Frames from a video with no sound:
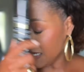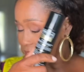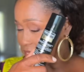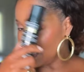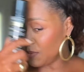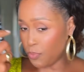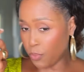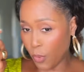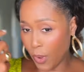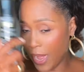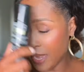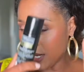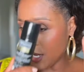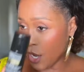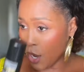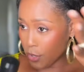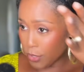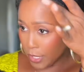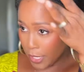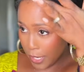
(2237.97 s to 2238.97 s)
just sprayed it
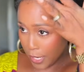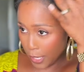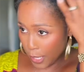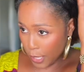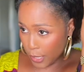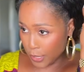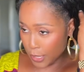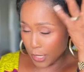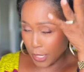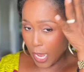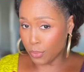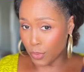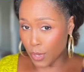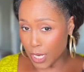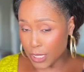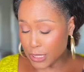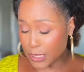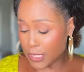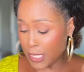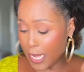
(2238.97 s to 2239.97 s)
on there and then
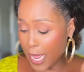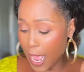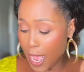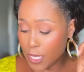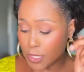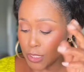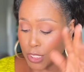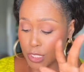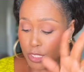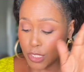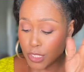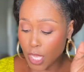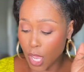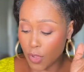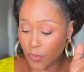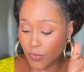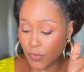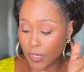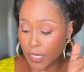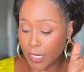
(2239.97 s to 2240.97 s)
brushed it out to
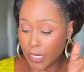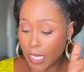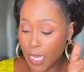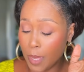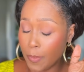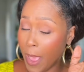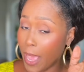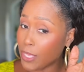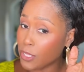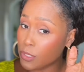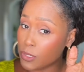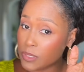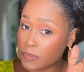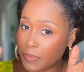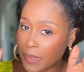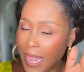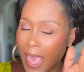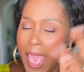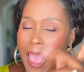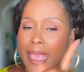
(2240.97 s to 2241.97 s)
soften it up. I use
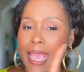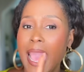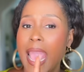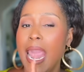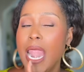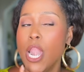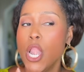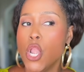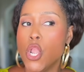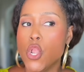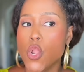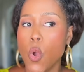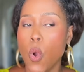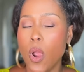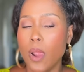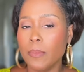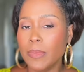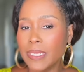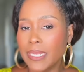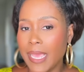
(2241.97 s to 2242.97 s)
black.
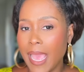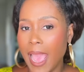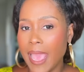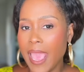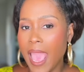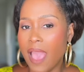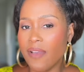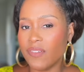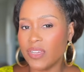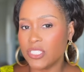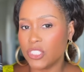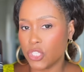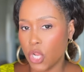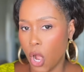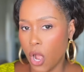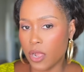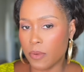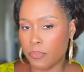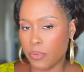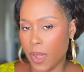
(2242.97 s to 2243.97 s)
Normally I have a
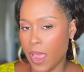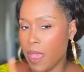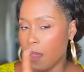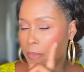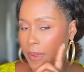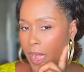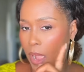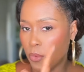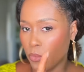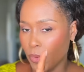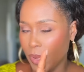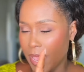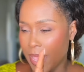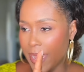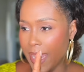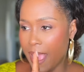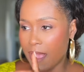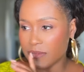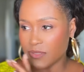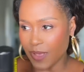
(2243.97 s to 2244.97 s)
dark brown, but I ran
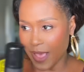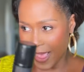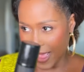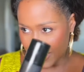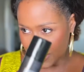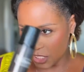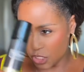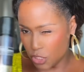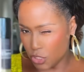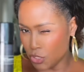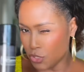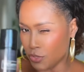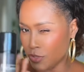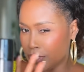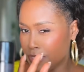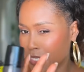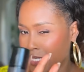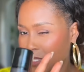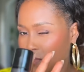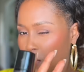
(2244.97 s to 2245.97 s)
out, so I had to use
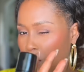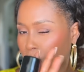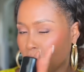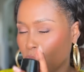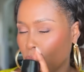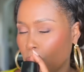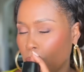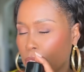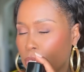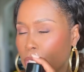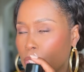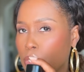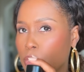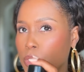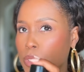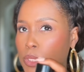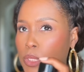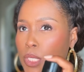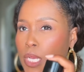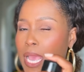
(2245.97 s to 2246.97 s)
this one
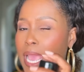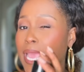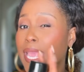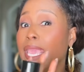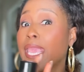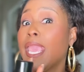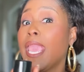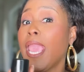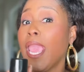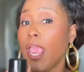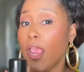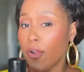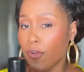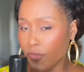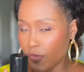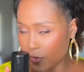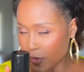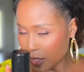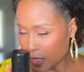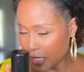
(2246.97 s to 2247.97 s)
real
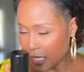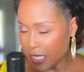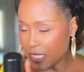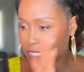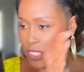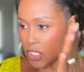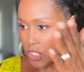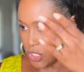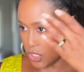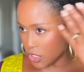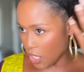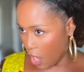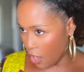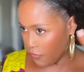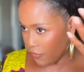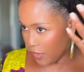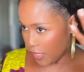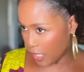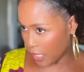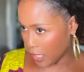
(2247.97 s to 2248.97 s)
carefully to
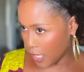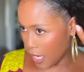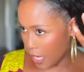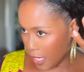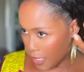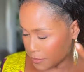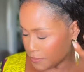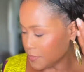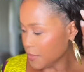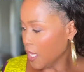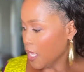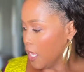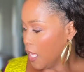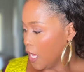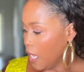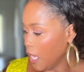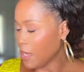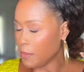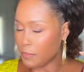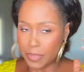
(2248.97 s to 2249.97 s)
soften it up.
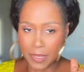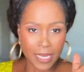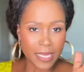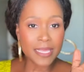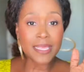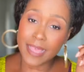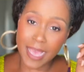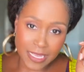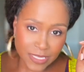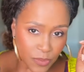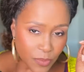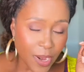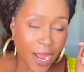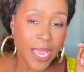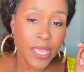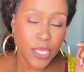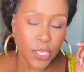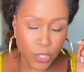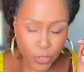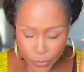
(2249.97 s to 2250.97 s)
But that's what I
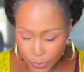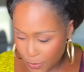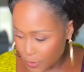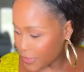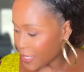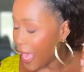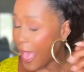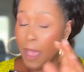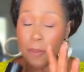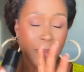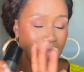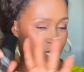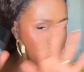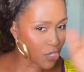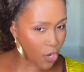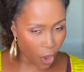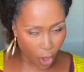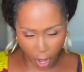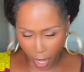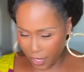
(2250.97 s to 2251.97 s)
use. I'll make
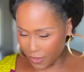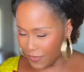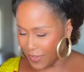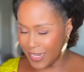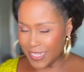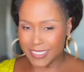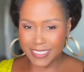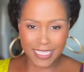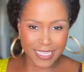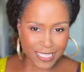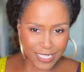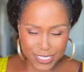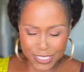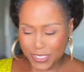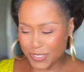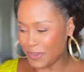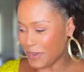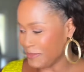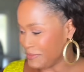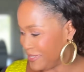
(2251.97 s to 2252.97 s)
sure all of it is in the
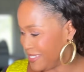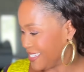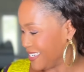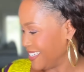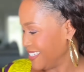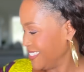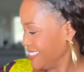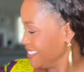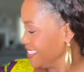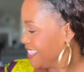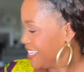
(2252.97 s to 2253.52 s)
description.